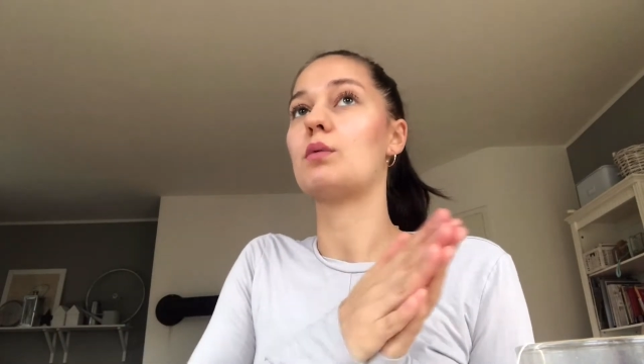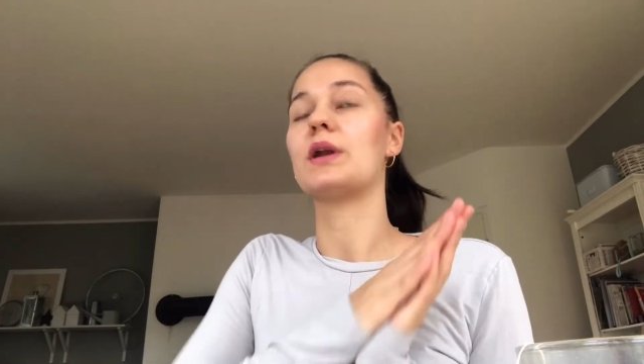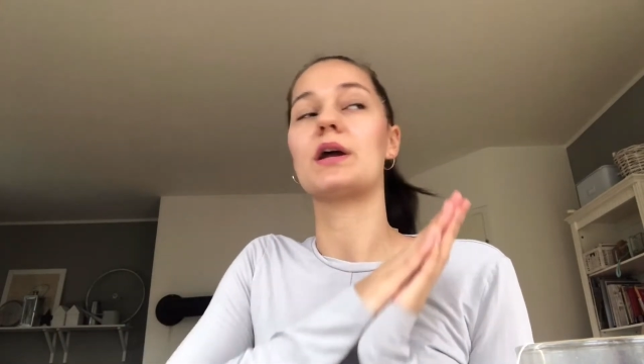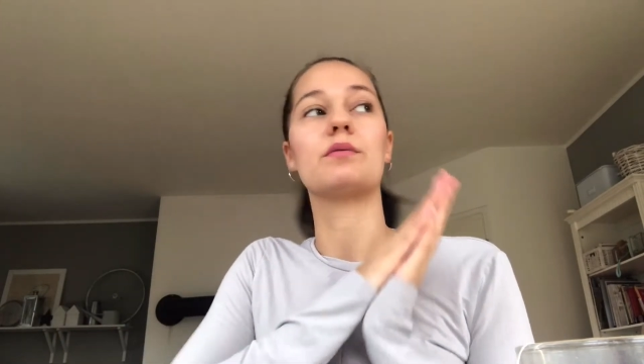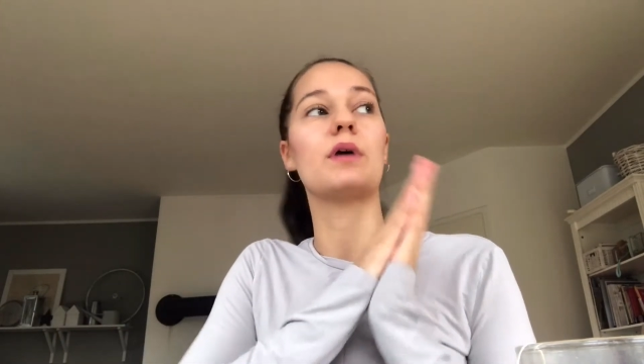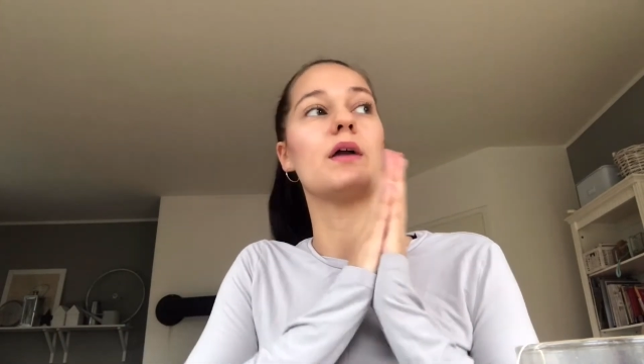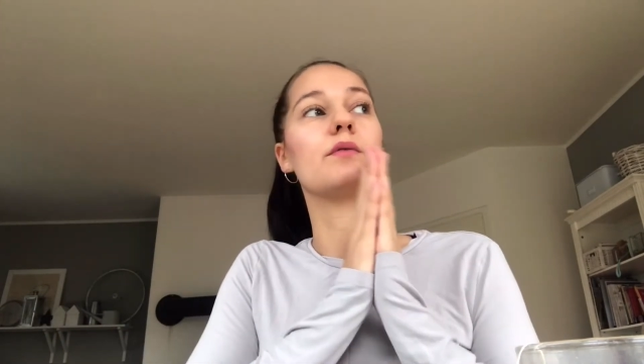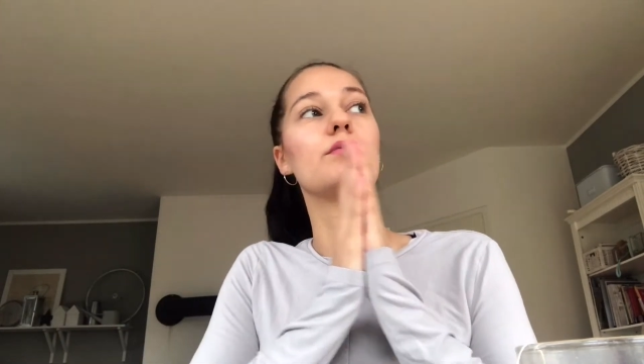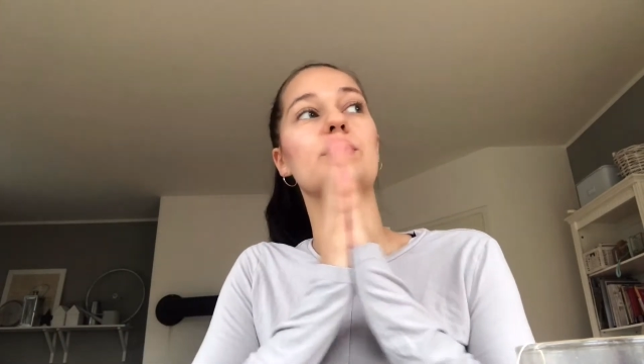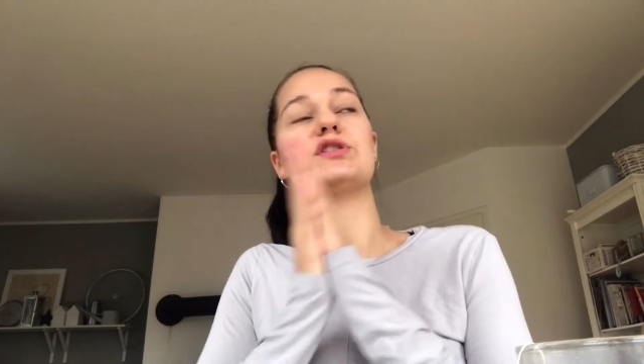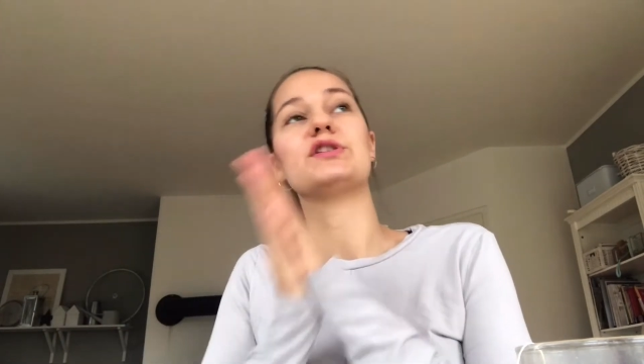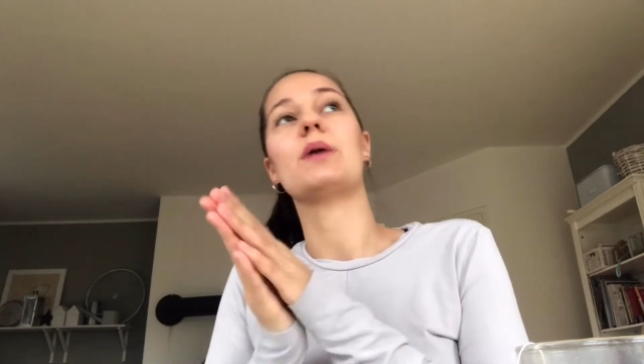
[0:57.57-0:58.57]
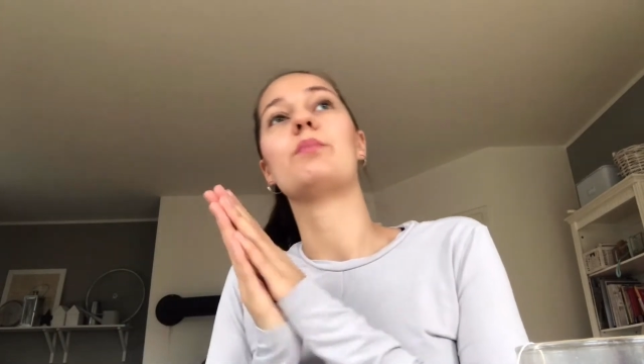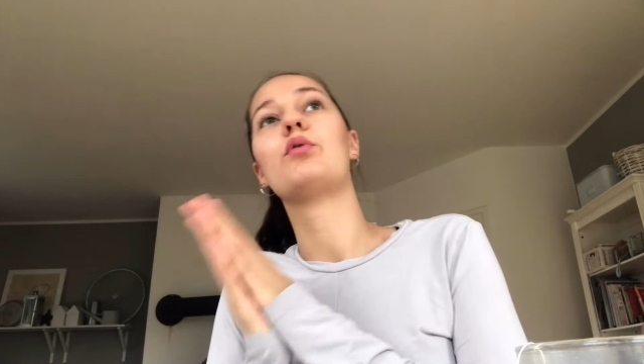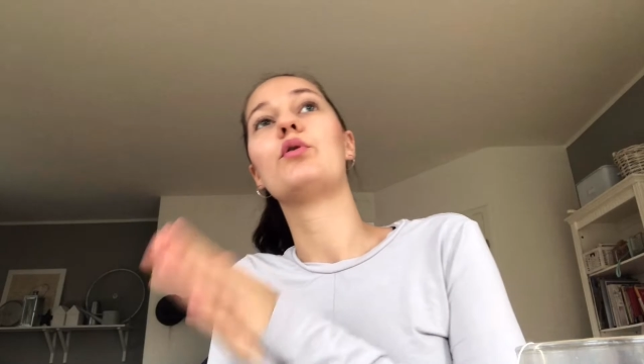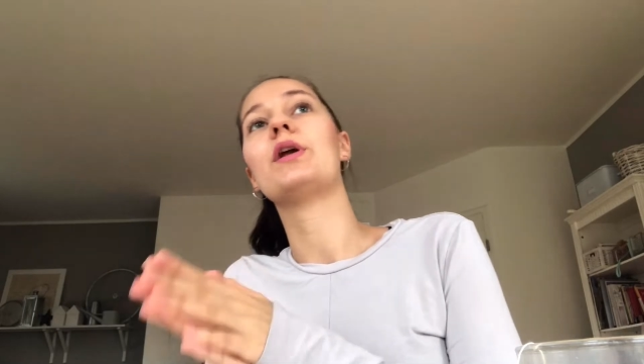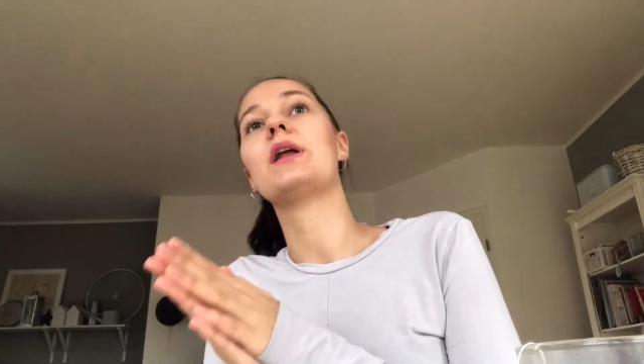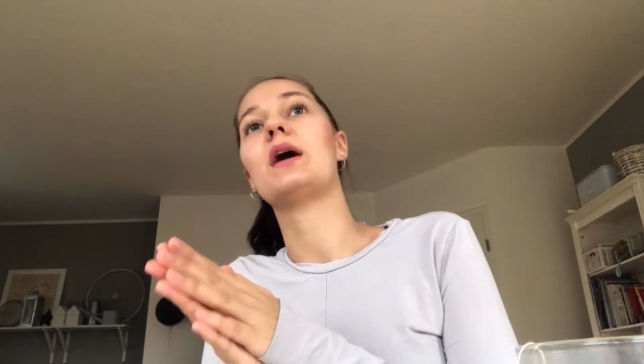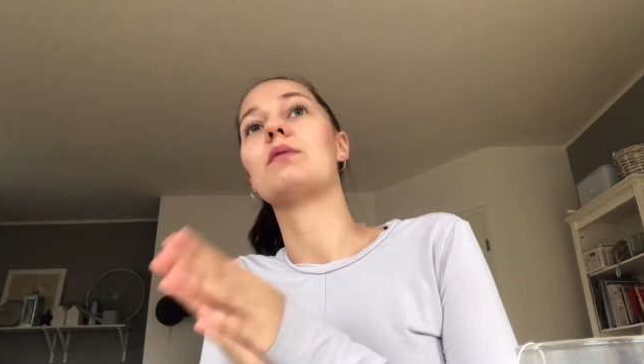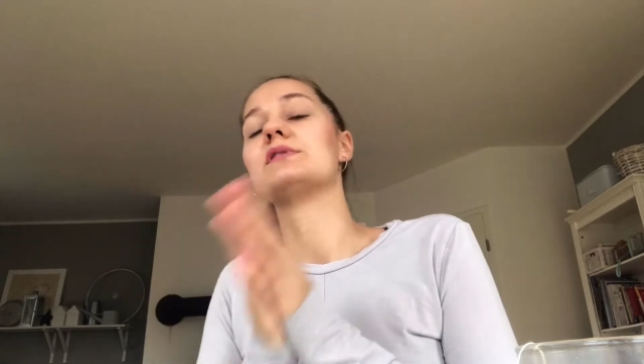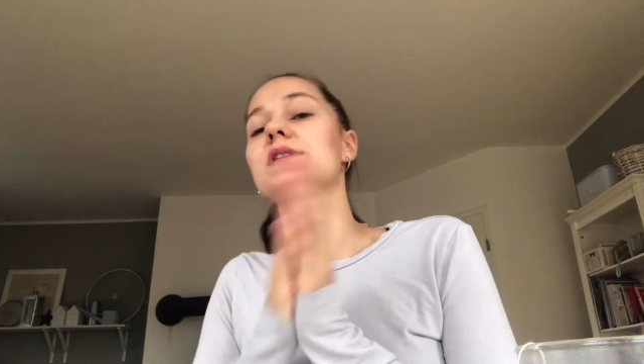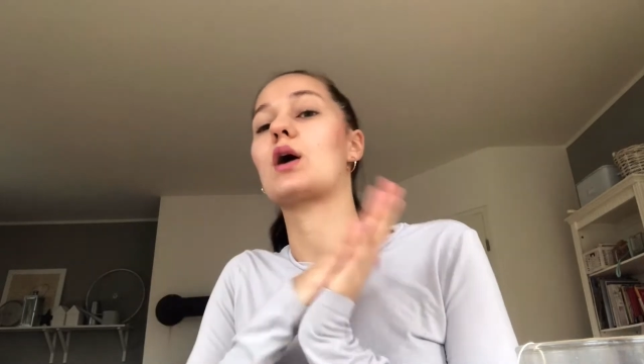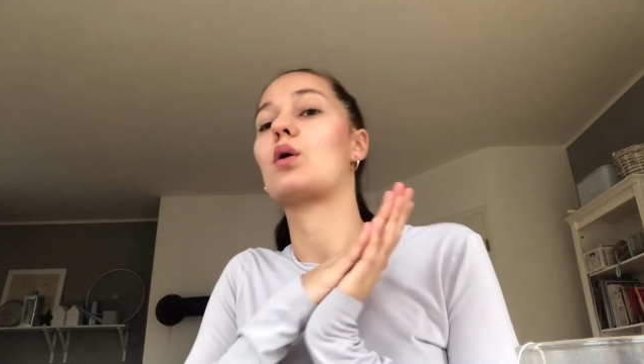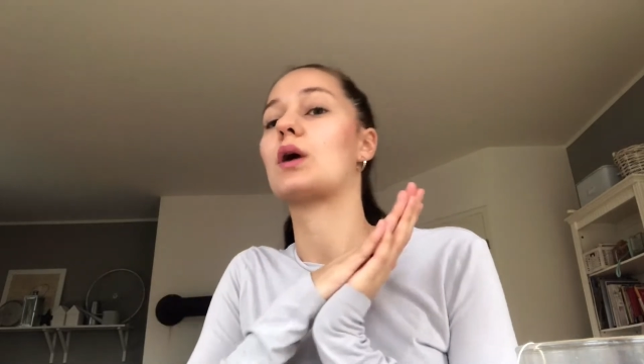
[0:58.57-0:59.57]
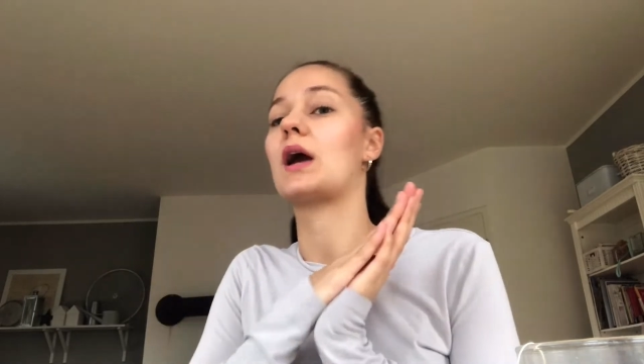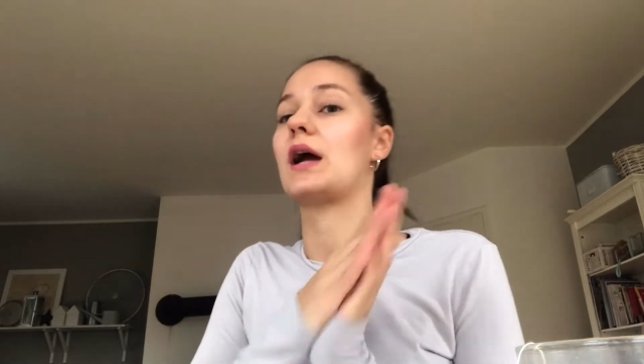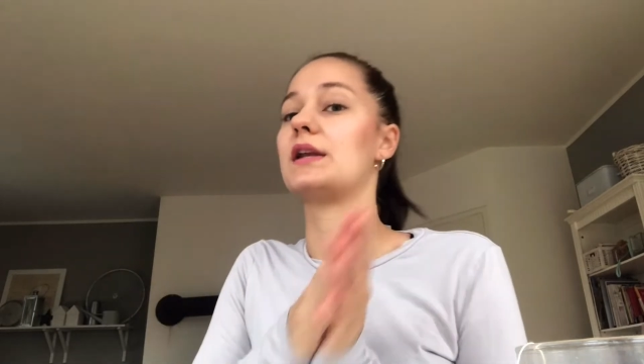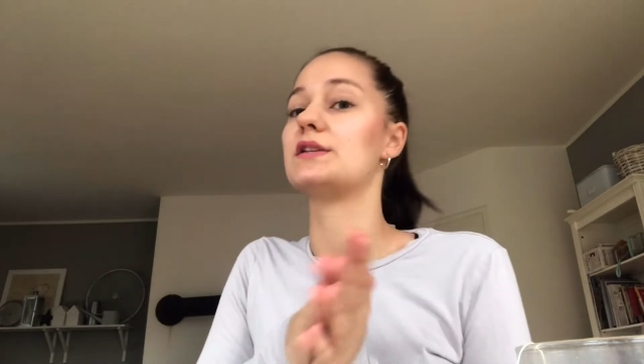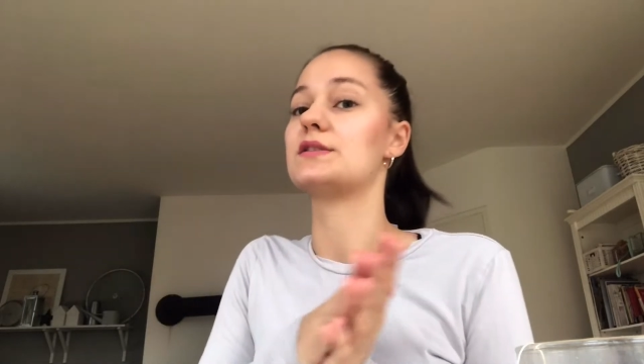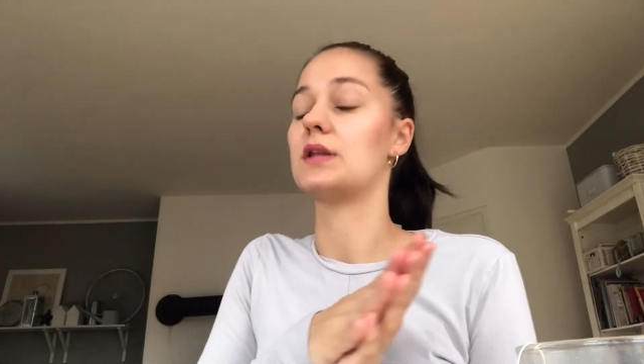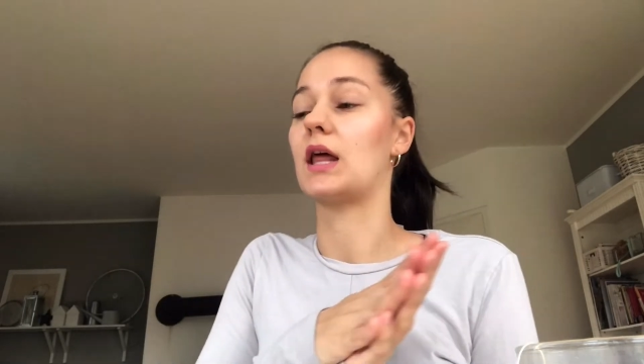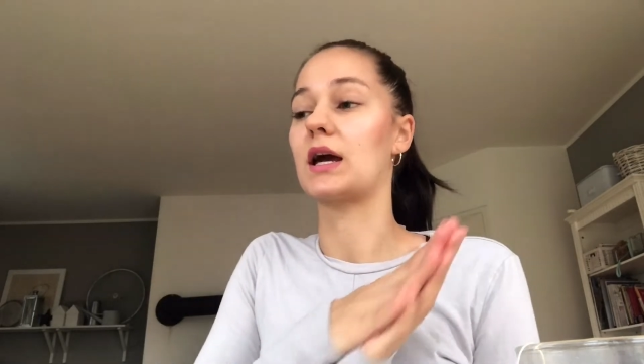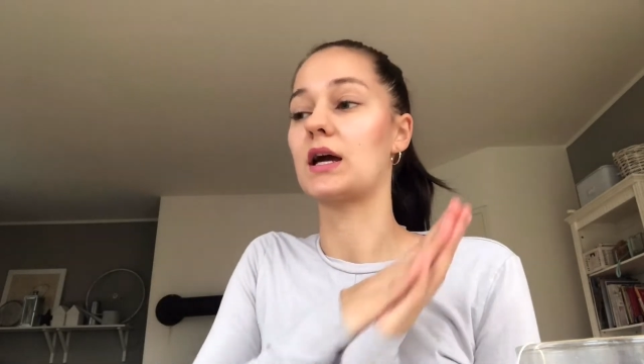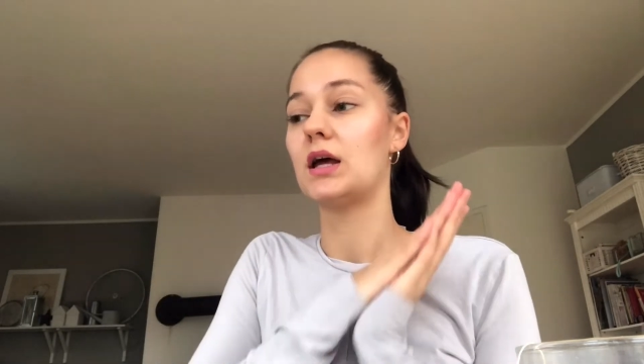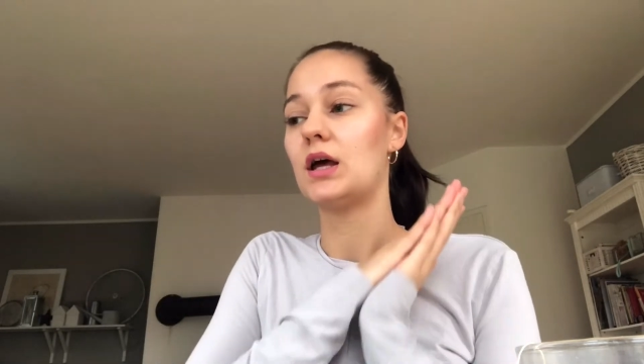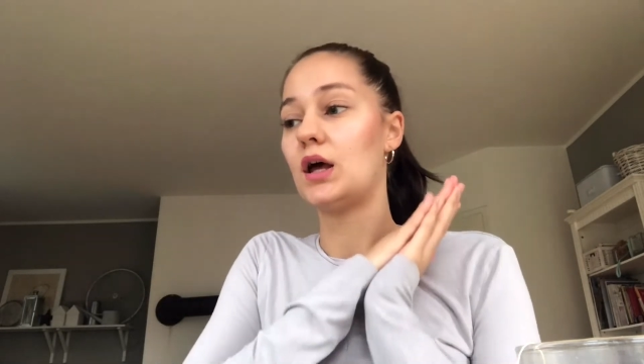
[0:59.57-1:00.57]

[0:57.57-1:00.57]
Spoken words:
When I read Rich Dad Poor Dad, I was like, okay, I need to like